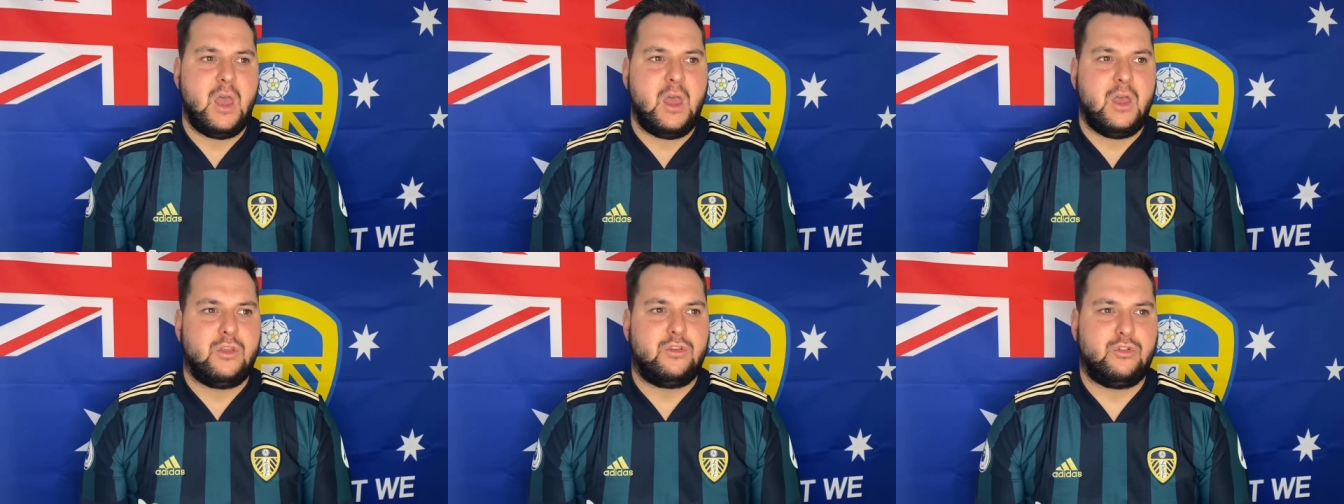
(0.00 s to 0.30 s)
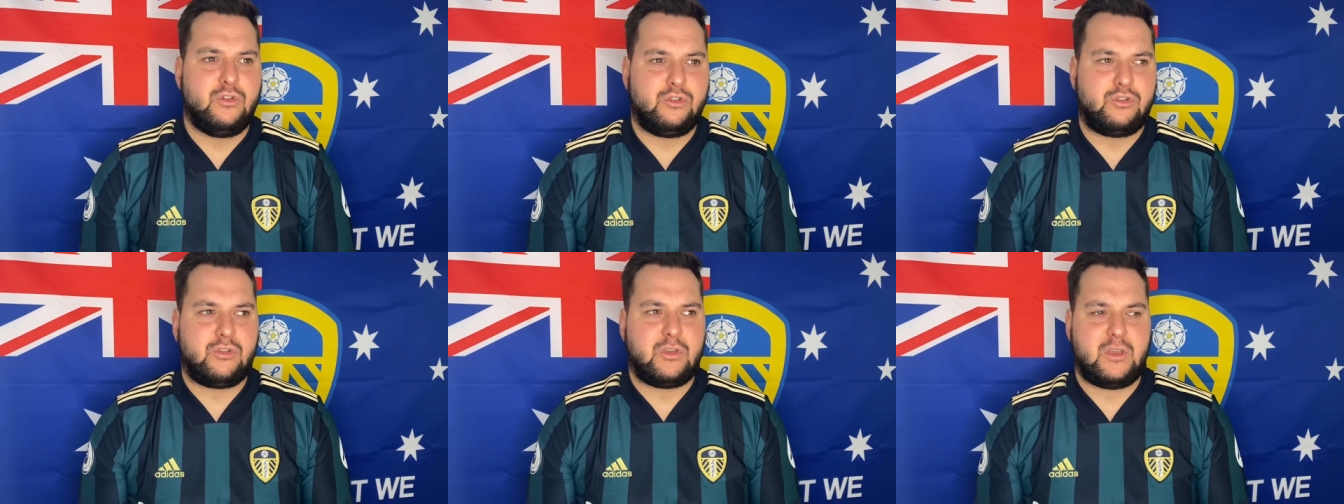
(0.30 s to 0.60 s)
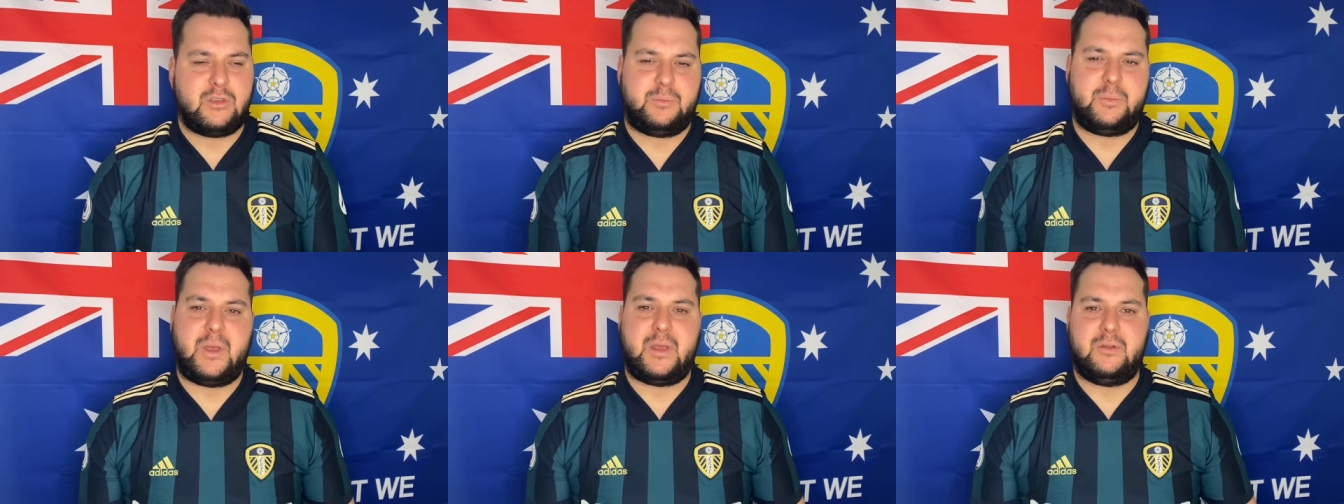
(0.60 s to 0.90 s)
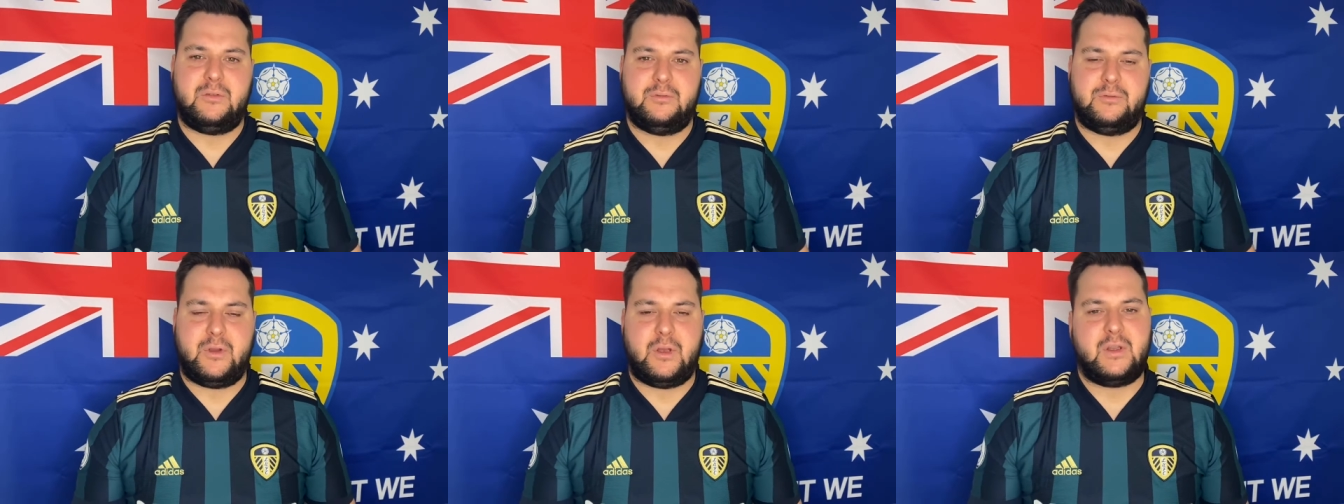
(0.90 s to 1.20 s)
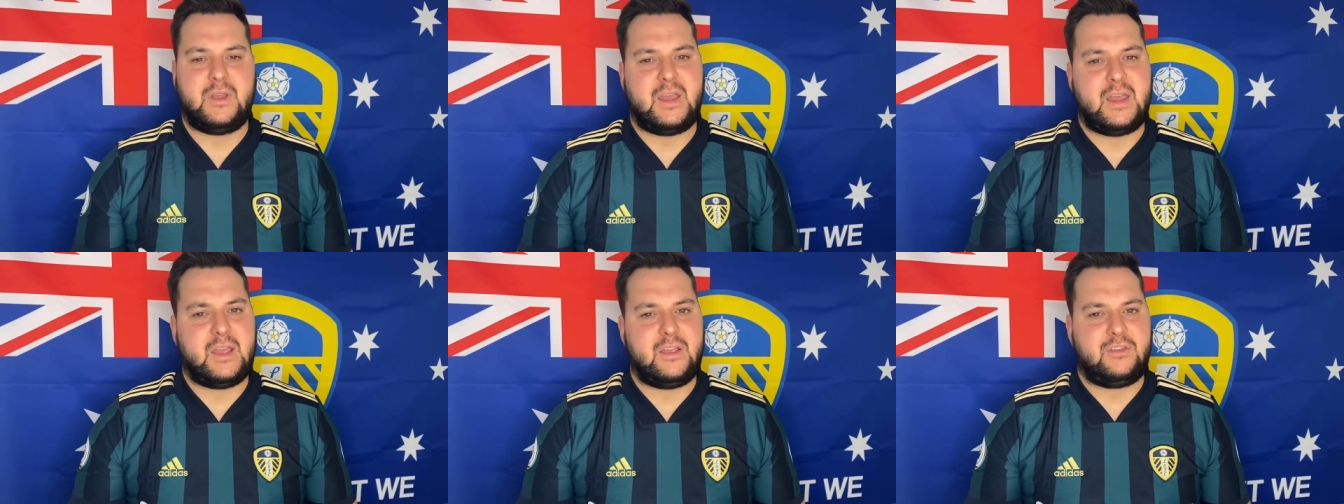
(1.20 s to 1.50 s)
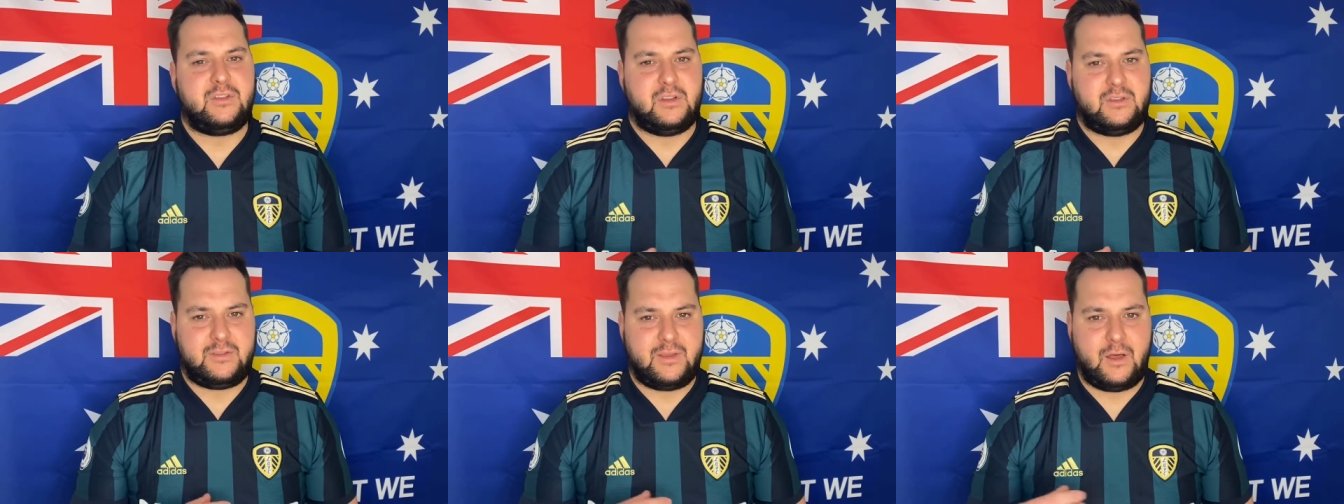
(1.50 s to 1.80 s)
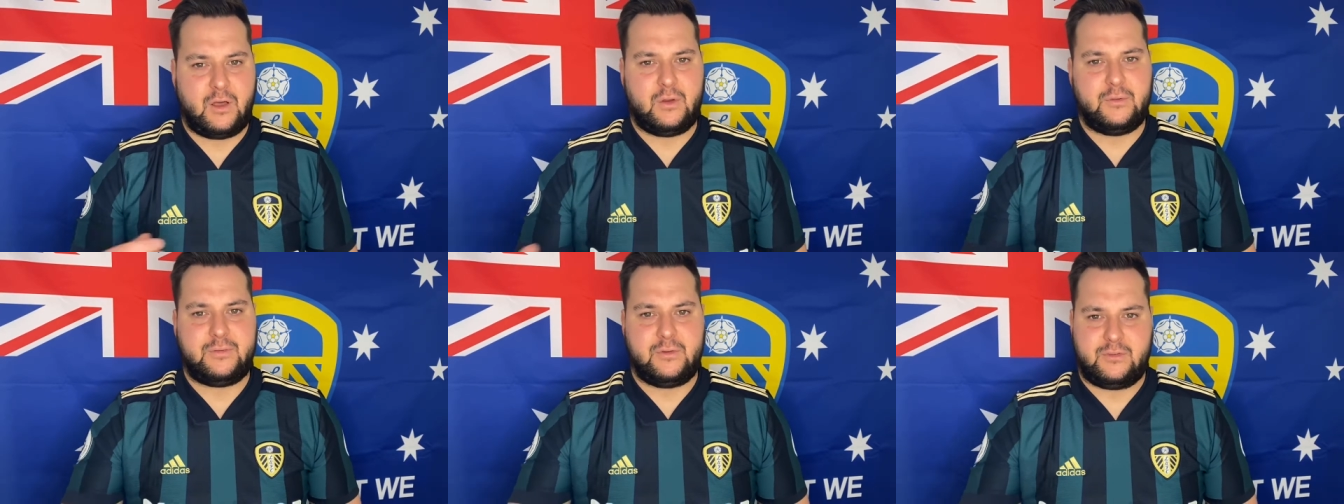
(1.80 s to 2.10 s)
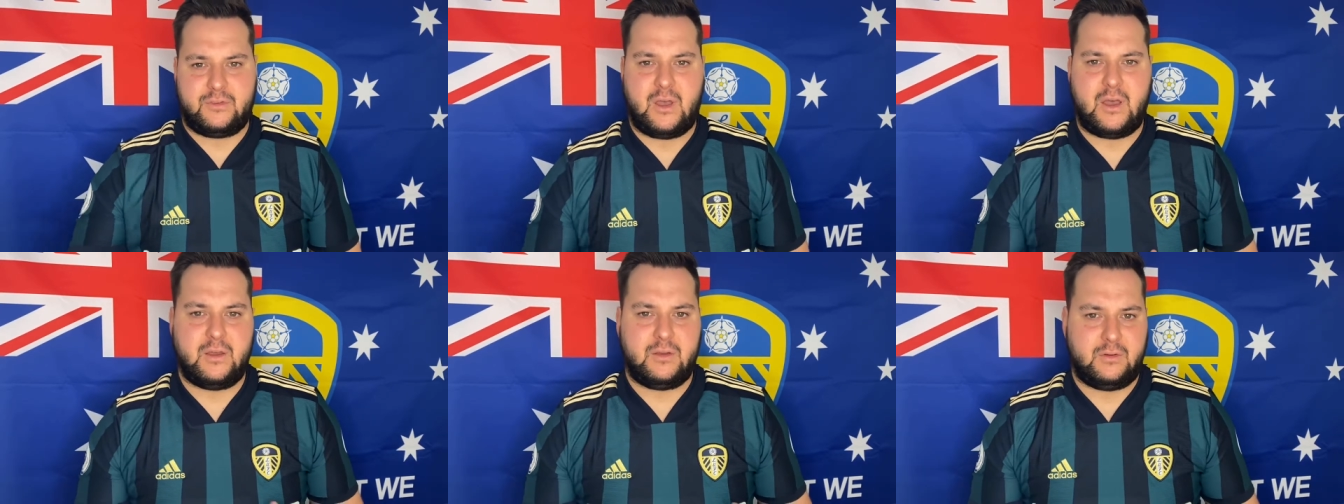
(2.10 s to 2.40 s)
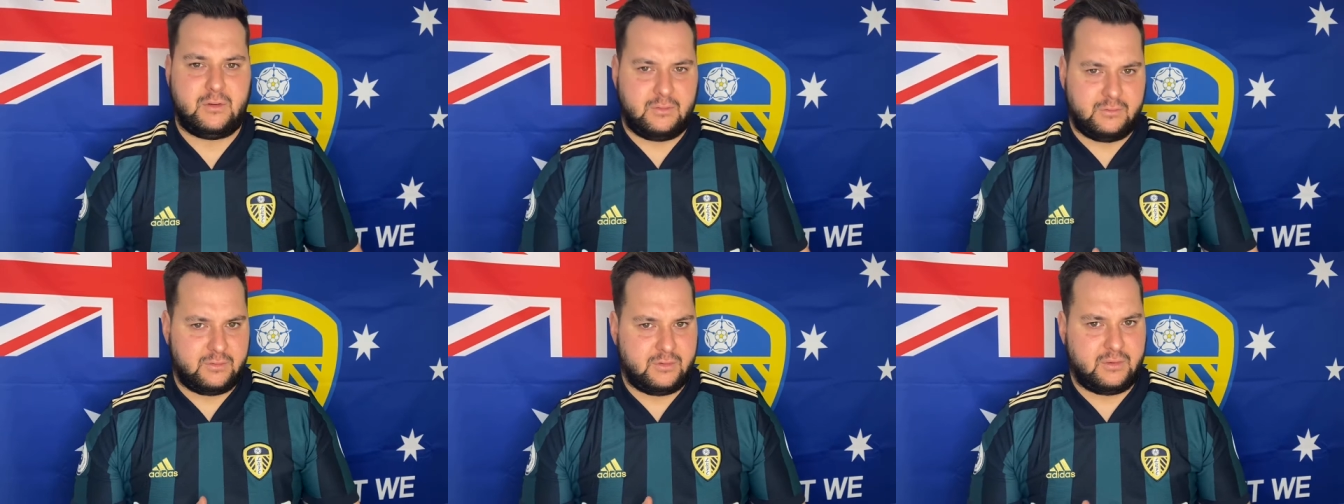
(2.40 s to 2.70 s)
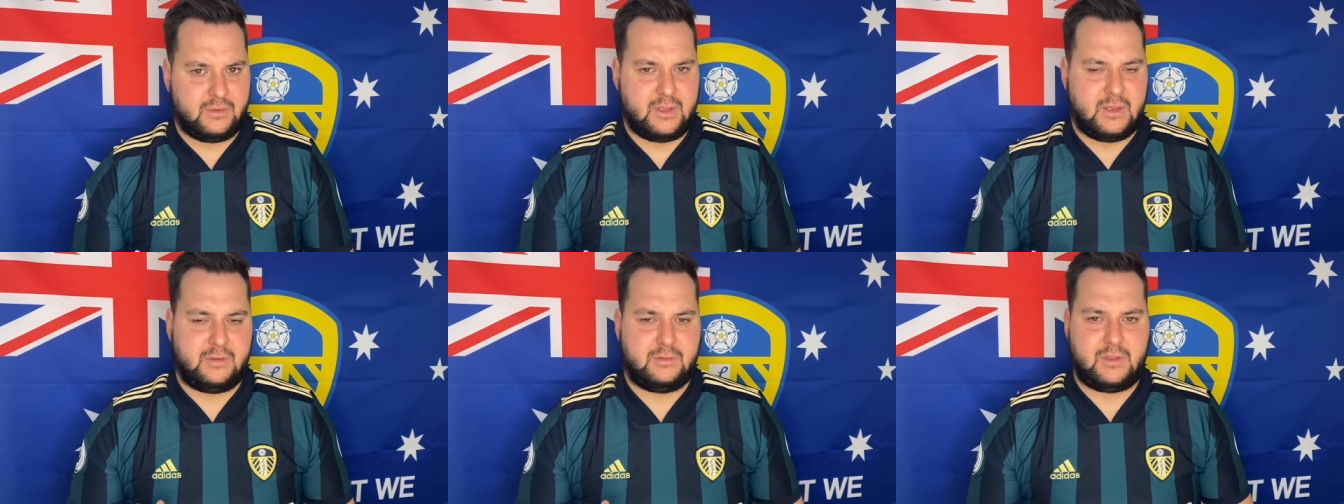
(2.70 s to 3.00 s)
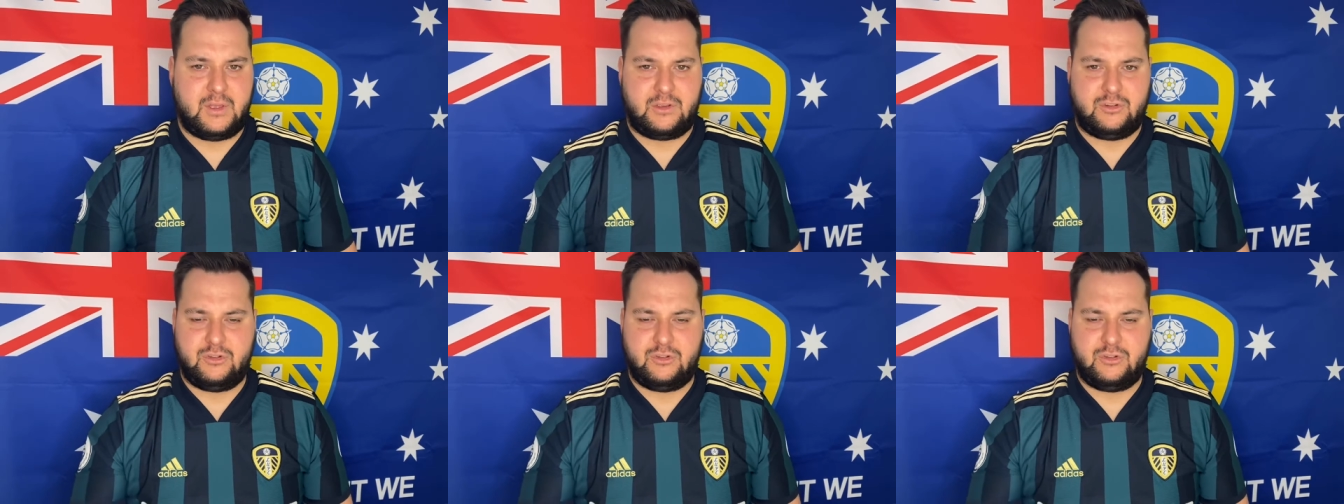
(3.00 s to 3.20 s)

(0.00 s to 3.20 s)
Usually it's been very easy to tell if the